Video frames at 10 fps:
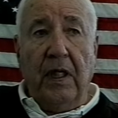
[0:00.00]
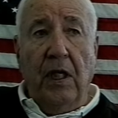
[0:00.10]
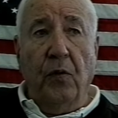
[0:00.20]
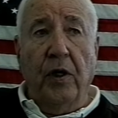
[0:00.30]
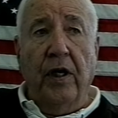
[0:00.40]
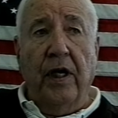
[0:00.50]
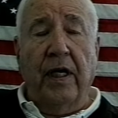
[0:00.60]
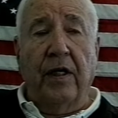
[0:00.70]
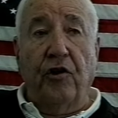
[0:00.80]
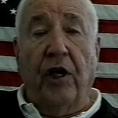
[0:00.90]
And we
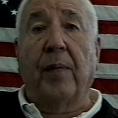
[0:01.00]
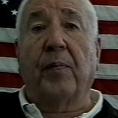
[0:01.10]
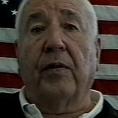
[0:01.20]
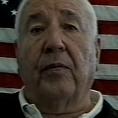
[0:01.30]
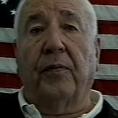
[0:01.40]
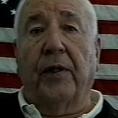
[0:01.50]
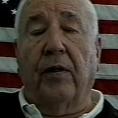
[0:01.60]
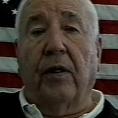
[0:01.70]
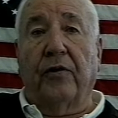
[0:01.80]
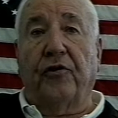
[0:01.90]
had chapel, what we
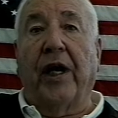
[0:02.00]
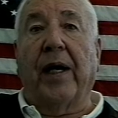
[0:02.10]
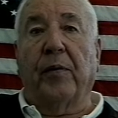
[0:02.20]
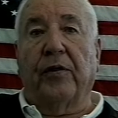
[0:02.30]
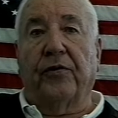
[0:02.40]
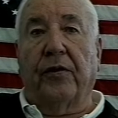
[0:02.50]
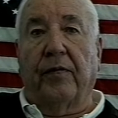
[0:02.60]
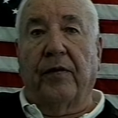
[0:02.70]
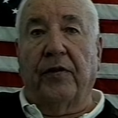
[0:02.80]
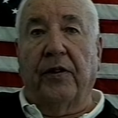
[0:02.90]
called chapel
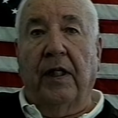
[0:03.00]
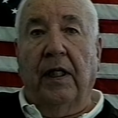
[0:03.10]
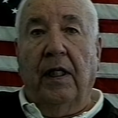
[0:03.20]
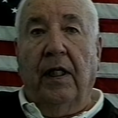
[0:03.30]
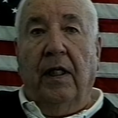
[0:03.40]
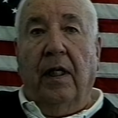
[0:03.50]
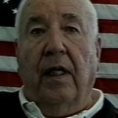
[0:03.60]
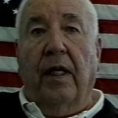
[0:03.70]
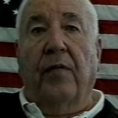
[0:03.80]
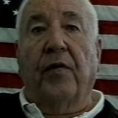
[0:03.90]
service,
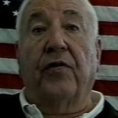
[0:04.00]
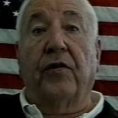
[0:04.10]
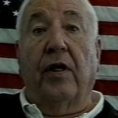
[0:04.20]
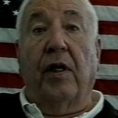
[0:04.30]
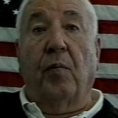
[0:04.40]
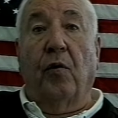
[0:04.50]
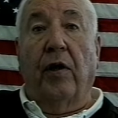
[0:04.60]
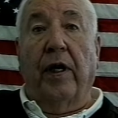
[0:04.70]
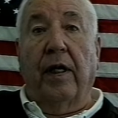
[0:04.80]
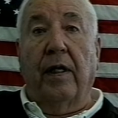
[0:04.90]
uh, every Sunday
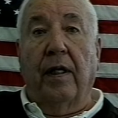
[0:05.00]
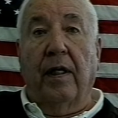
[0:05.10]
morning.